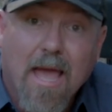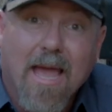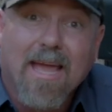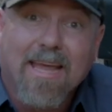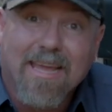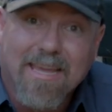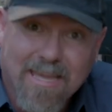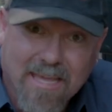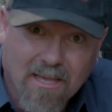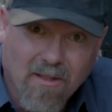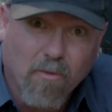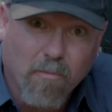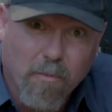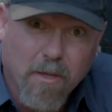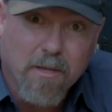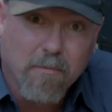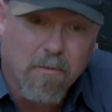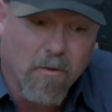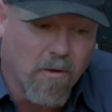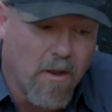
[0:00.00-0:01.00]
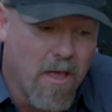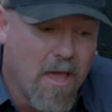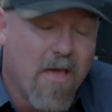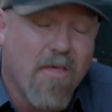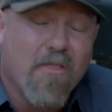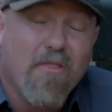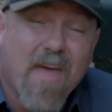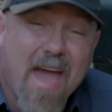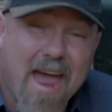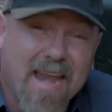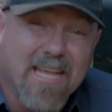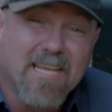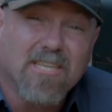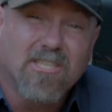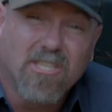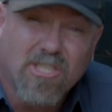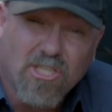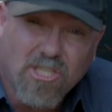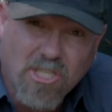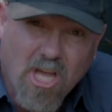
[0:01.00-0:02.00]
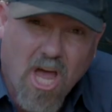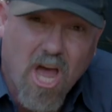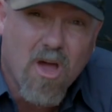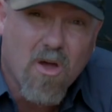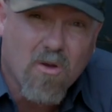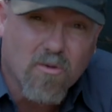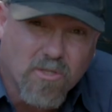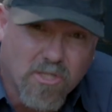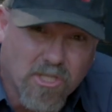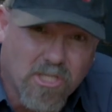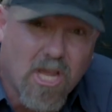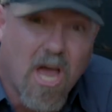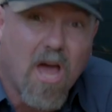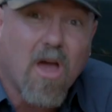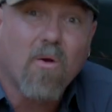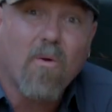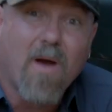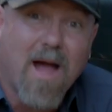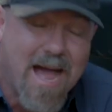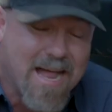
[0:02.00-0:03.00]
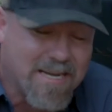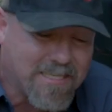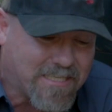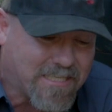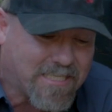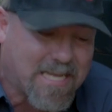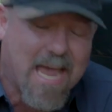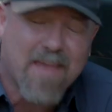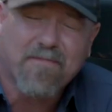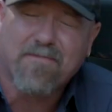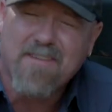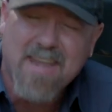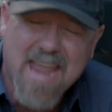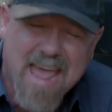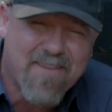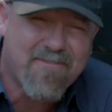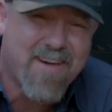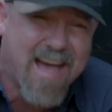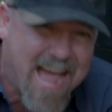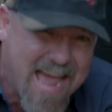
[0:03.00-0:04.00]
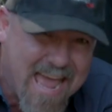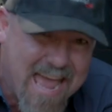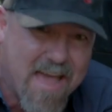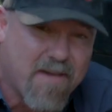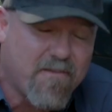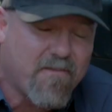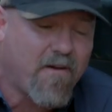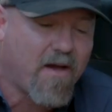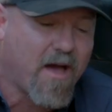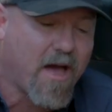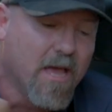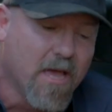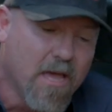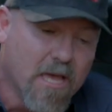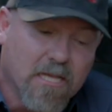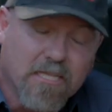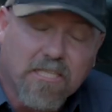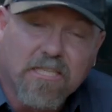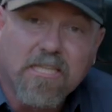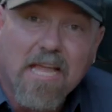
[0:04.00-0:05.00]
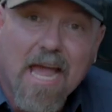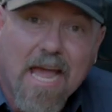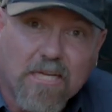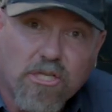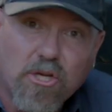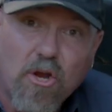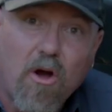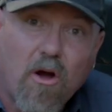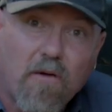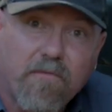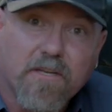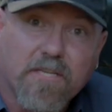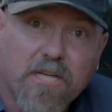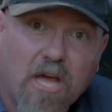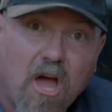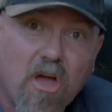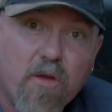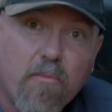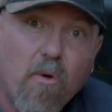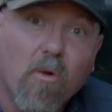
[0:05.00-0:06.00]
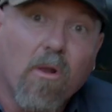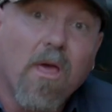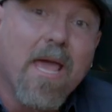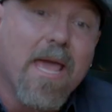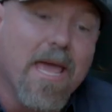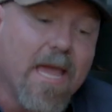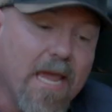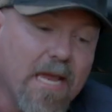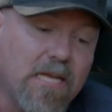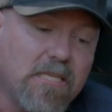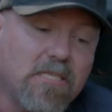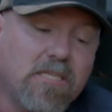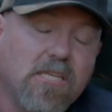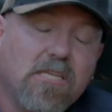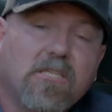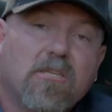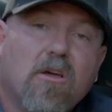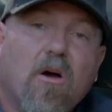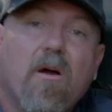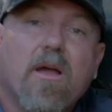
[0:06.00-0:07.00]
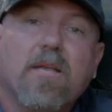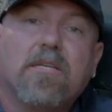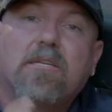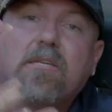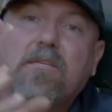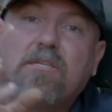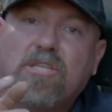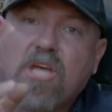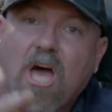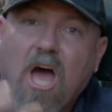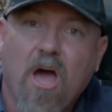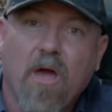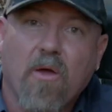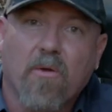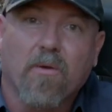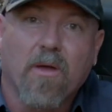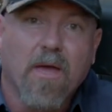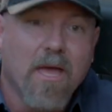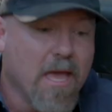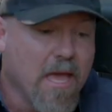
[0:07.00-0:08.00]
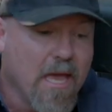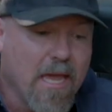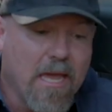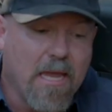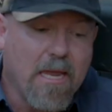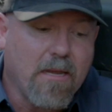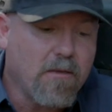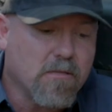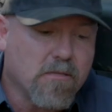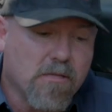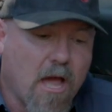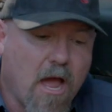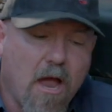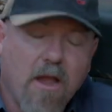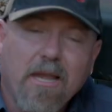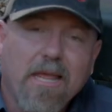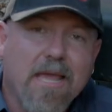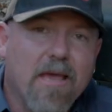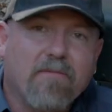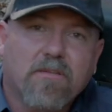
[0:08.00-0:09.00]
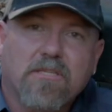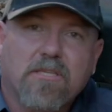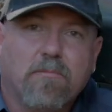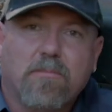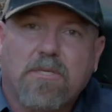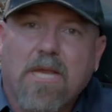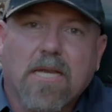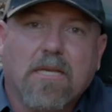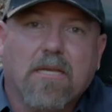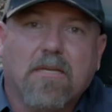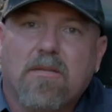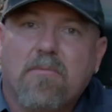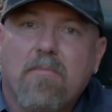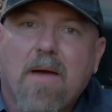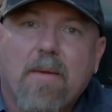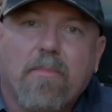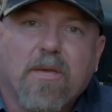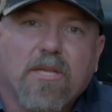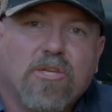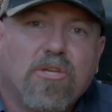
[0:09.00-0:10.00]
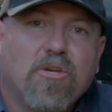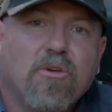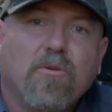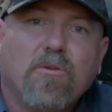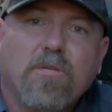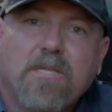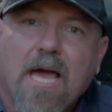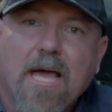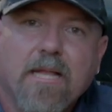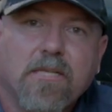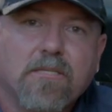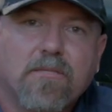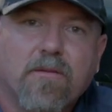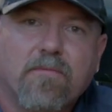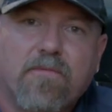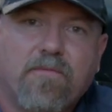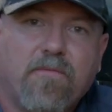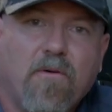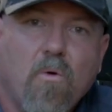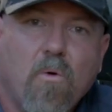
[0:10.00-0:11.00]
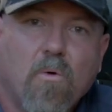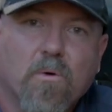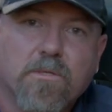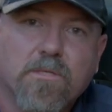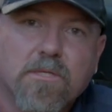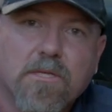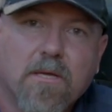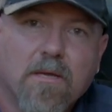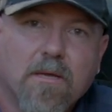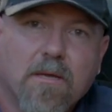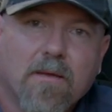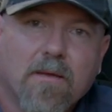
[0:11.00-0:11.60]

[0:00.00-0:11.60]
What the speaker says: and kill people. That is so unsafe. Never ever snatch off a tow ball. It's designed to tow. It's only ever subjected to maybe 2 tonnes of force